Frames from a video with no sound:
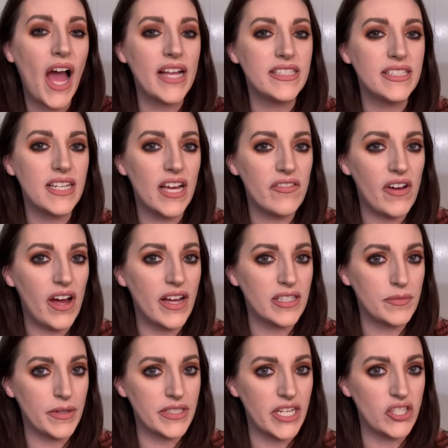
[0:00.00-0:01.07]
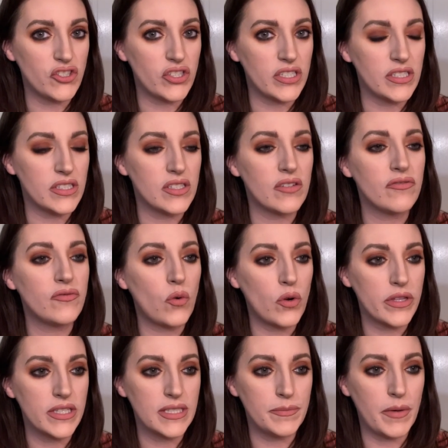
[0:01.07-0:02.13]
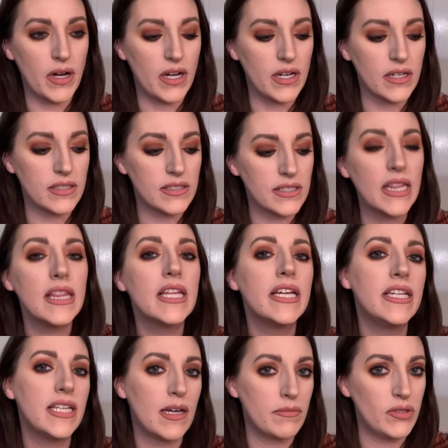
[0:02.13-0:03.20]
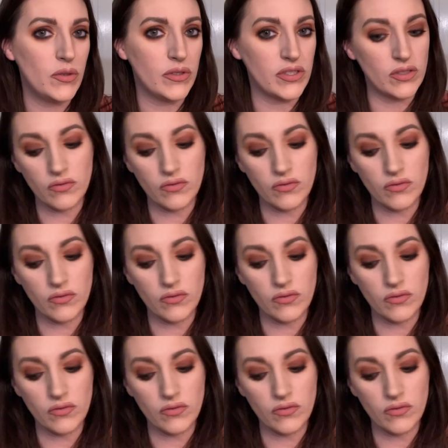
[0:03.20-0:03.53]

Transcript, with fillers: I didn't have high expectations for this box leading up to its